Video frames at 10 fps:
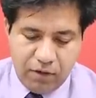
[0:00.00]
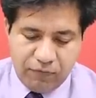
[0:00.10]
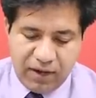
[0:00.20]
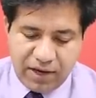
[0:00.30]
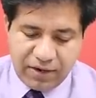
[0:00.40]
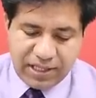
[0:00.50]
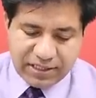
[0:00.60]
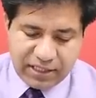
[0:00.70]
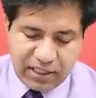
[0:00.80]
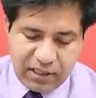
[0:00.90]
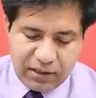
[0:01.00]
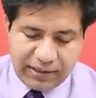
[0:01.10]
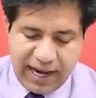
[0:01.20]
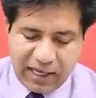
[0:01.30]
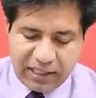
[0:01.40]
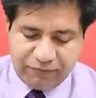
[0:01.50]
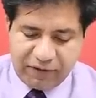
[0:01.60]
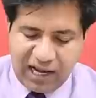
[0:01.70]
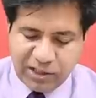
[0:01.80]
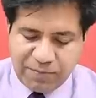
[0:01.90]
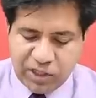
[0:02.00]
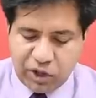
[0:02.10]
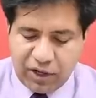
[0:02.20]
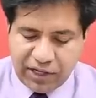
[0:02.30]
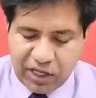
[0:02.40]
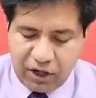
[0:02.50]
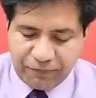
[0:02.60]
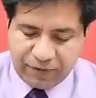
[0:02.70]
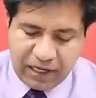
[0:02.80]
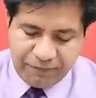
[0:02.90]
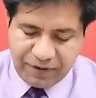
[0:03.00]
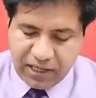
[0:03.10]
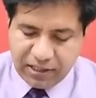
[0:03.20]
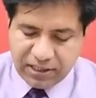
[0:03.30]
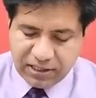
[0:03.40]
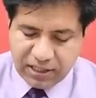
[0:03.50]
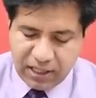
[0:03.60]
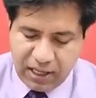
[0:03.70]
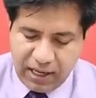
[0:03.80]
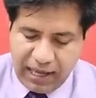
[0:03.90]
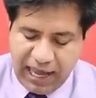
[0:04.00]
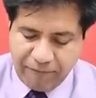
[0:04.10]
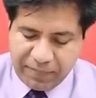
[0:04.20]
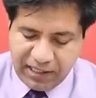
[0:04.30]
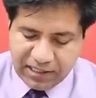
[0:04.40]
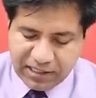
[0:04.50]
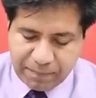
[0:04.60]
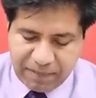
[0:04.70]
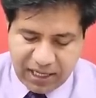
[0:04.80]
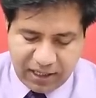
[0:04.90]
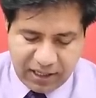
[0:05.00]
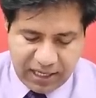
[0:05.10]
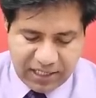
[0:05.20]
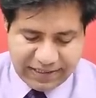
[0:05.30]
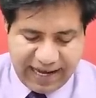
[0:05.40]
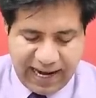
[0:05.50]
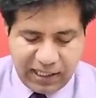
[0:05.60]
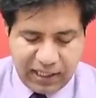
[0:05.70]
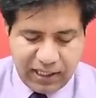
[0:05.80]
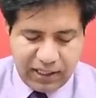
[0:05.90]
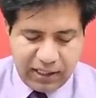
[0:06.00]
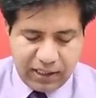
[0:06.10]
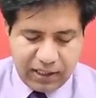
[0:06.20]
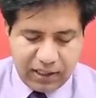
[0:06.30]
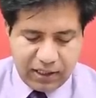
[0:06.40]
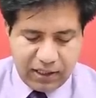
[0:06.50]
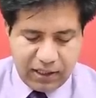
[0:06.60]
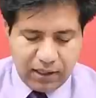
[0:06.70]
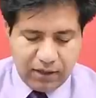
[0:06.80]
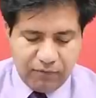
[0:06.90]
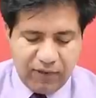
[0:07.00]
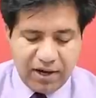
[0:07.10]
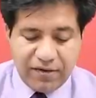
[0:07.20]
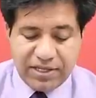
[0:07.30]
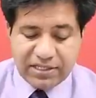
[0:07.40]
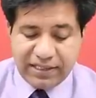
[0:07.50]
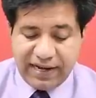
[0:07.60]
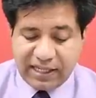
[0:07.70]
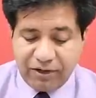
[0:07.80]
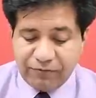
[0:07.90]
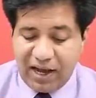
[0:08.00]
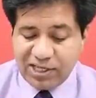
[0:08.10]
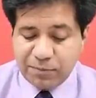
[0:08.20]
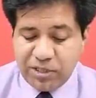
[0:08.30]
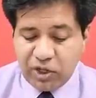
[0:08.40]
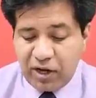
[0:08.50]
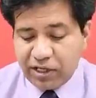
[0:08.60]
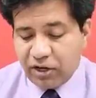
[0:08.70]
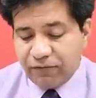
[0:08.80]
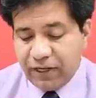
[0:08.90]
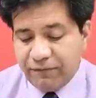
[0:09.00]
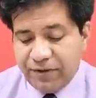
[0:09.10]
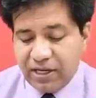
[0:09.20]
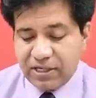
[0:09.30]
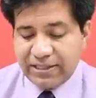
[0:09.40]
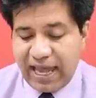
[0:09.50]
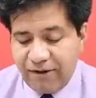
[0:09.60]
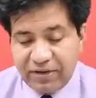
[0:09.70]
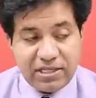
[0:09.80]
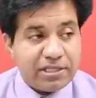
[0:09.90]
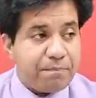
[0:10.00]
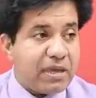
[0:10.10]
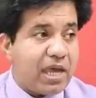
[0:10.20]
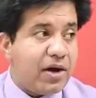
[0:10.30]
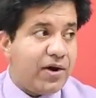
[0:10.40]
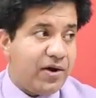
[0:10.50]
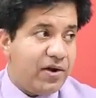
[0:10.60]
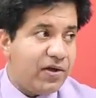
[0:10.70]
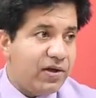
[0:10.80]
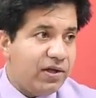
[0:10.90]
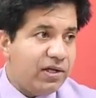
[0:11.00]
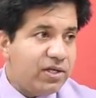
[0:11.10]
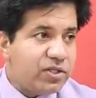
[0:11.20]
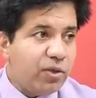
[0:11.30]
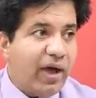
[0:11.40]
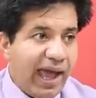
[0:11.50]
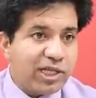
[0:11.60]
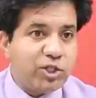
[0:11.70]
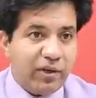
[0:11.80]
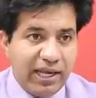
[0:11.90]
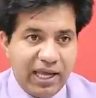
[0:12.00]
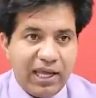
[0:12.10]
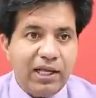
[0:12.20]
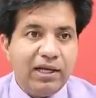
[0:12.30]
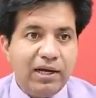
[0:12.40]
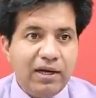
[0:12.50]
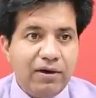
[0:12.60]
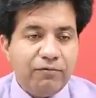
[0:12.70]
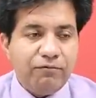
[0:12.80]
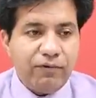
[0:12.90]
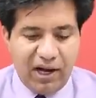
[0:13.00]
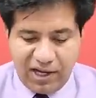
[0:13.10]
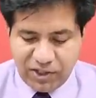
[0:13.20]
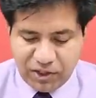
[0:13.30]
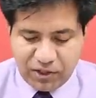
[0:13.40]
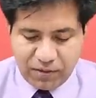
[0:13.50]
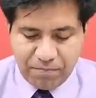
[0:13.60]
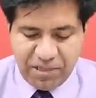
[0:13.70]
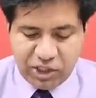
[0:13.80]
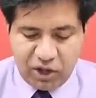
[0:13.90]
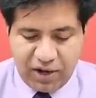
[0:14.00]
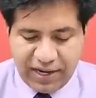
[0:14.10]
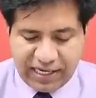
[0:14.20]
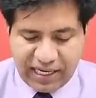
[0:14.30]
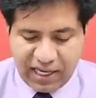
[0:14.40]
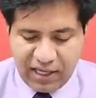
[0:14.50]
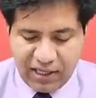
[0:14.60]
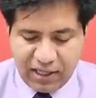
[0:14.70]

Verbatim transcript: One reason that the vast majority of hill figures have been disappeared is that one reason that the vast majority of hill figures have disappeared. So actually vast majority,